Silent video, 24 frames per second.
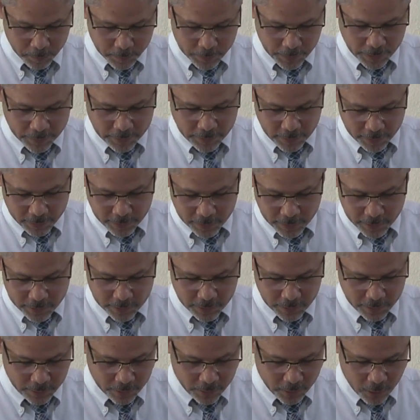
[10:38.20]
And then
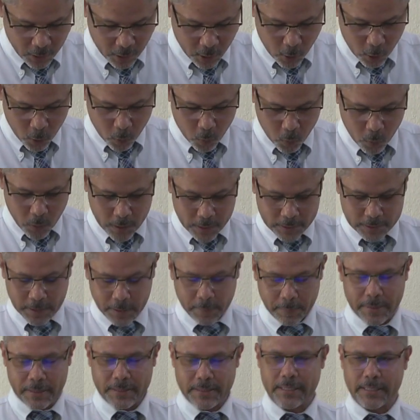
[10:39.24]
thirdly,
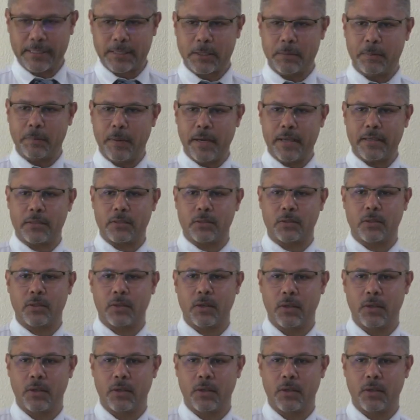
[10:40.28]
wisdom is expressed